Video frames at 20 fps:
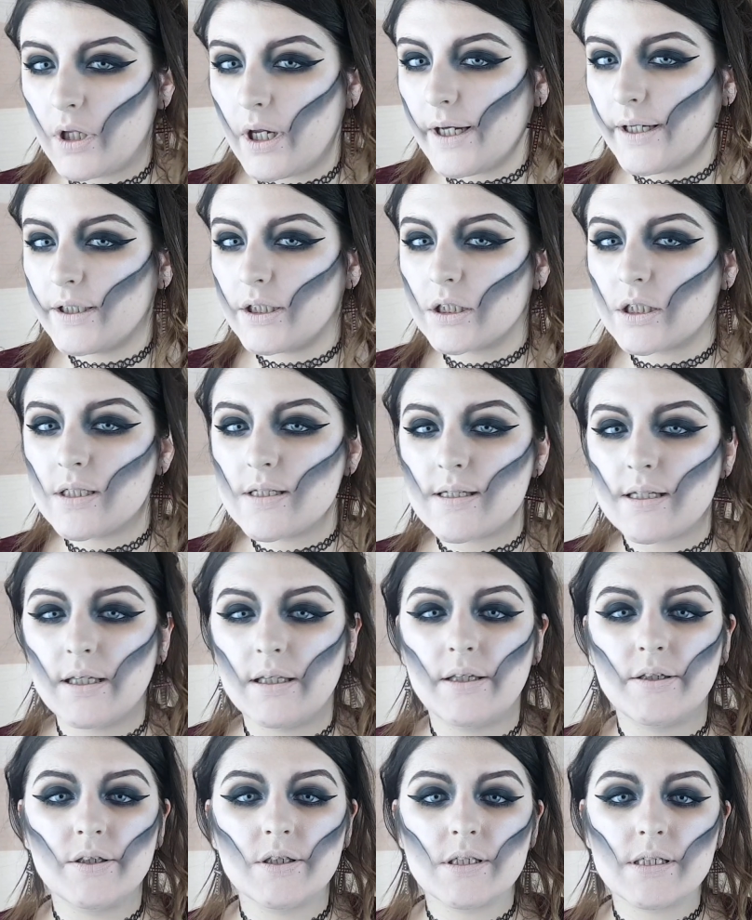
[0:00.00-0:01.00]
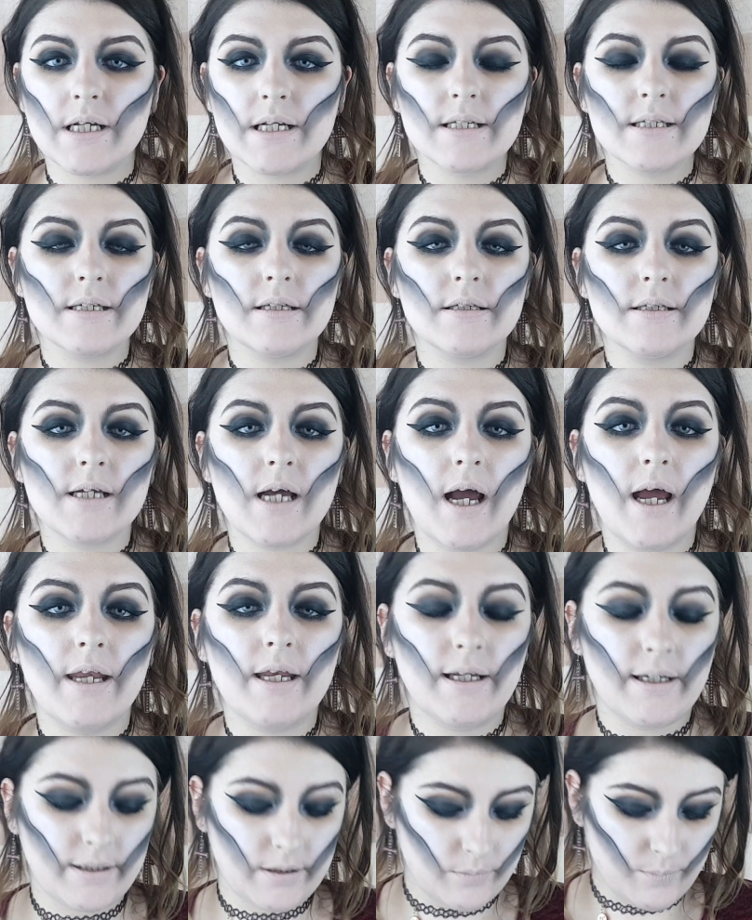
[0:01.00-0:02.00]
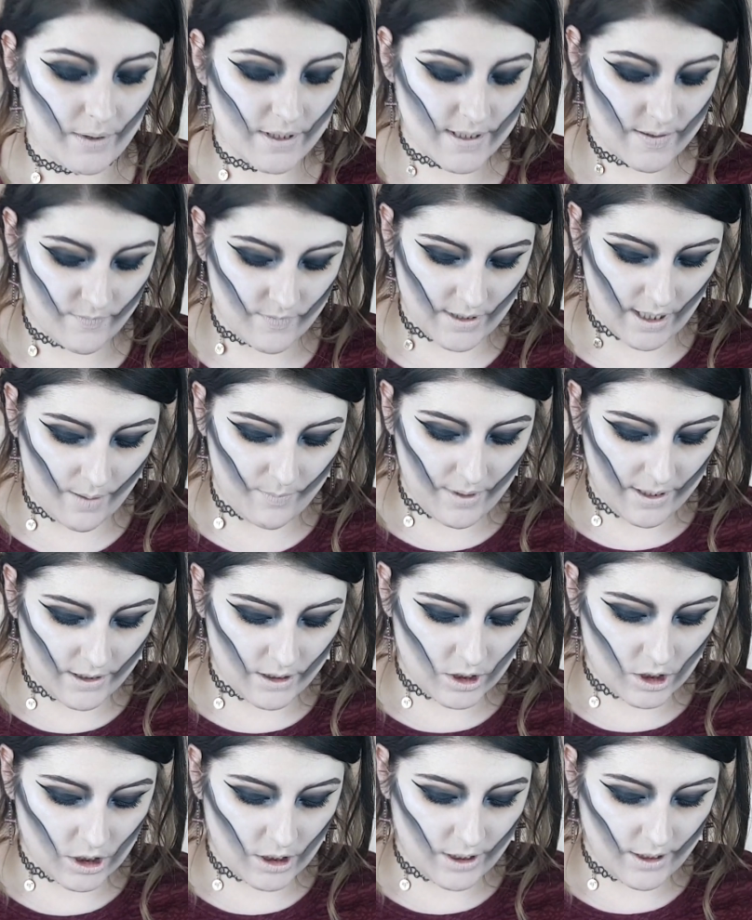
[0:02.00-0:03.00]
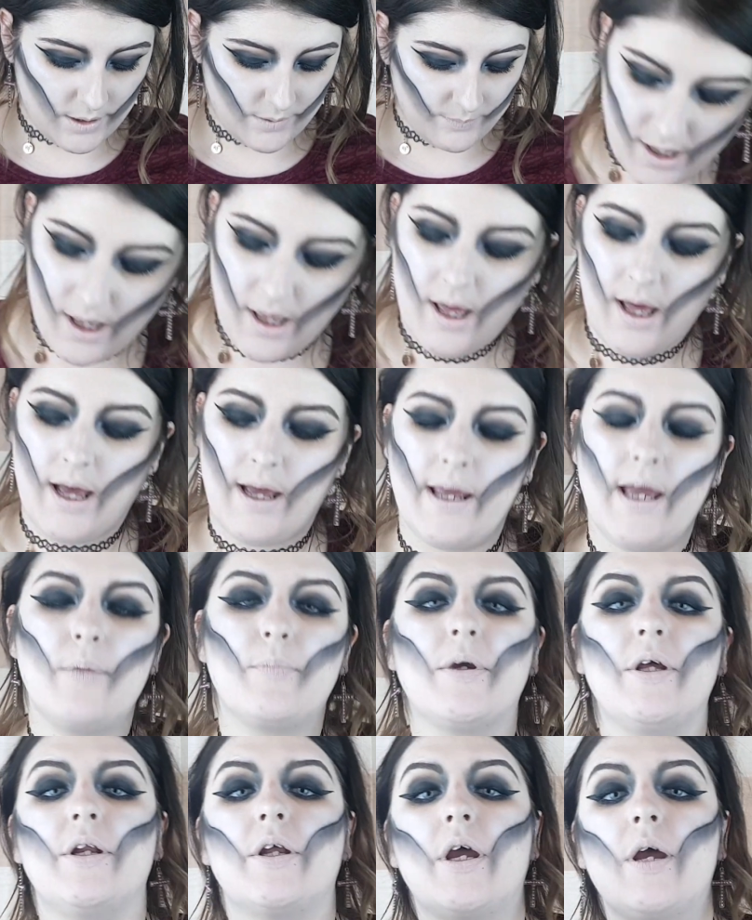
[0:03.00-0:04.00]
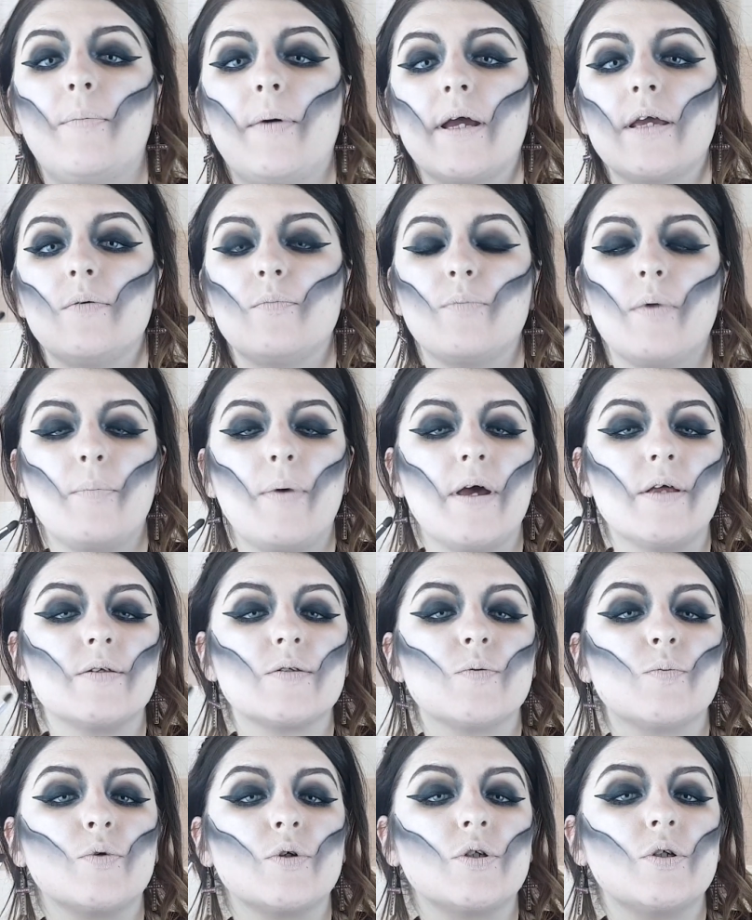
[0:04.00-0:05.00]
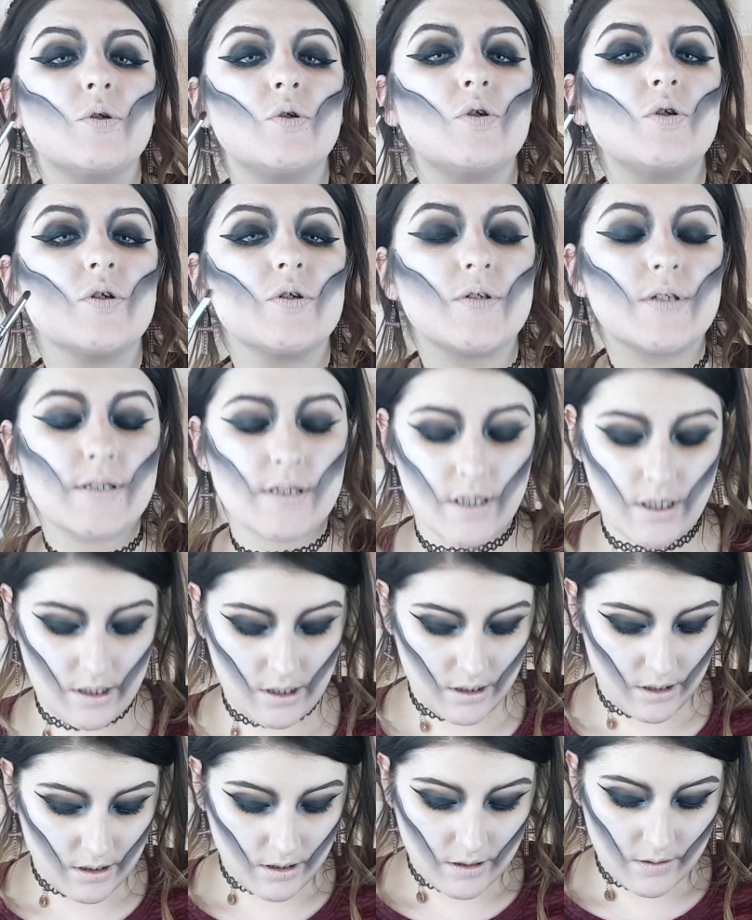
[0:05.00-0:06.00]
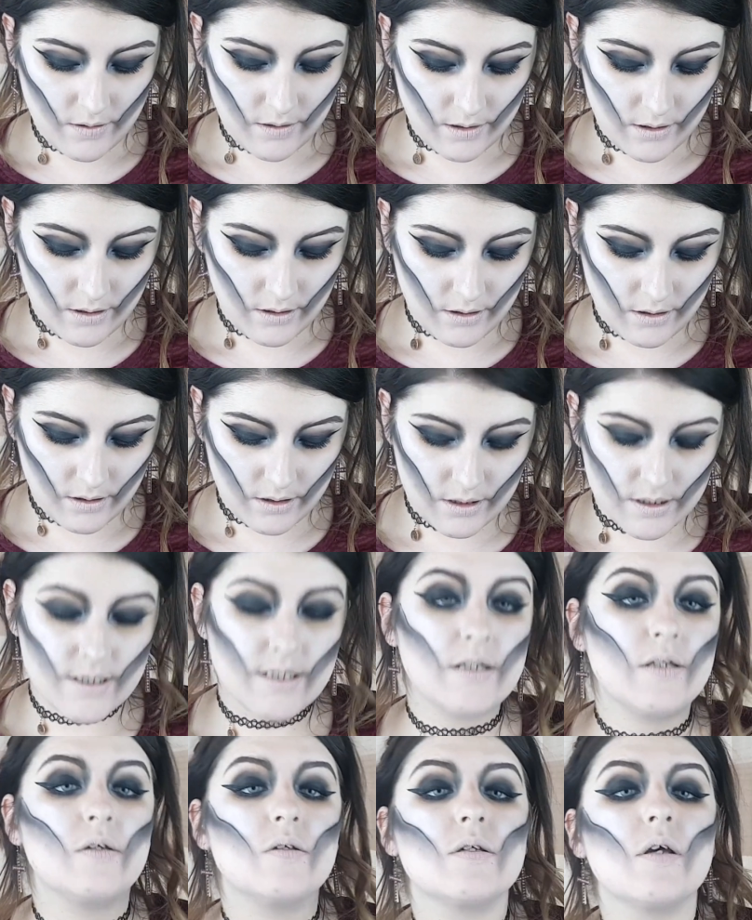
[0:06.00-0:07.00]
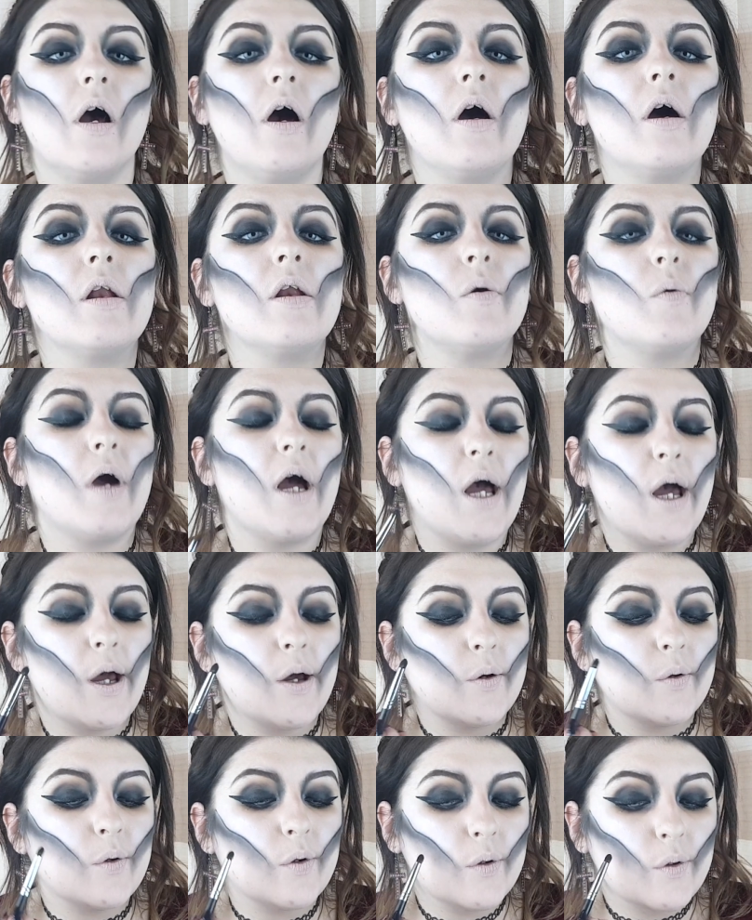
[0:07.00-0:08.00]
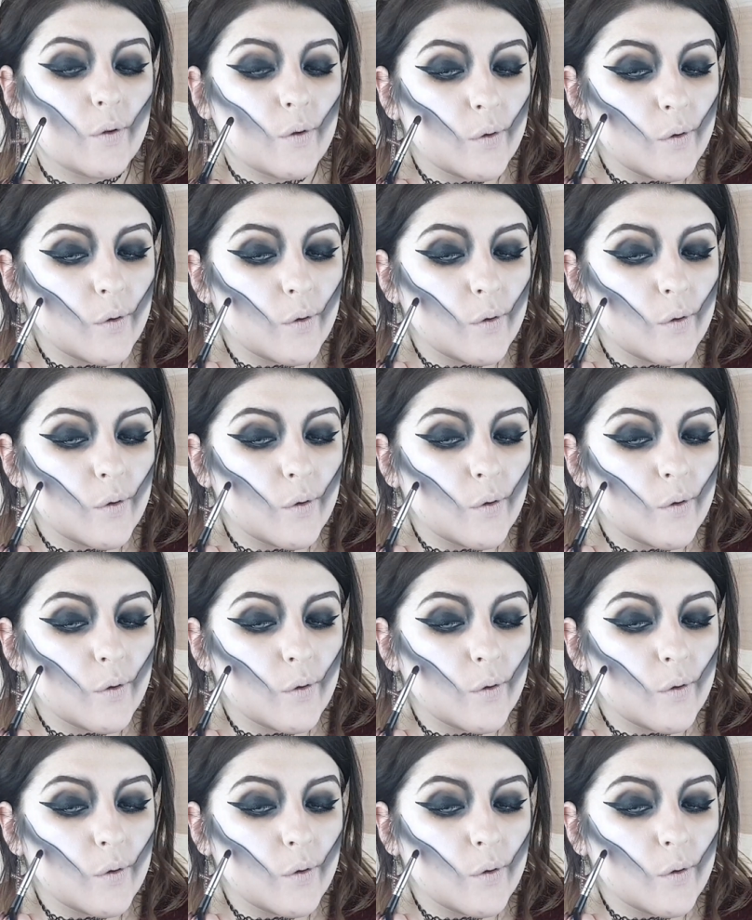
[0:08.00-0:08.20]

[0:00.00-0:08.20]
As you can see, that just adds a tiny little bit of dimension. I am going to go back into my pencil brush and just continue to hollow out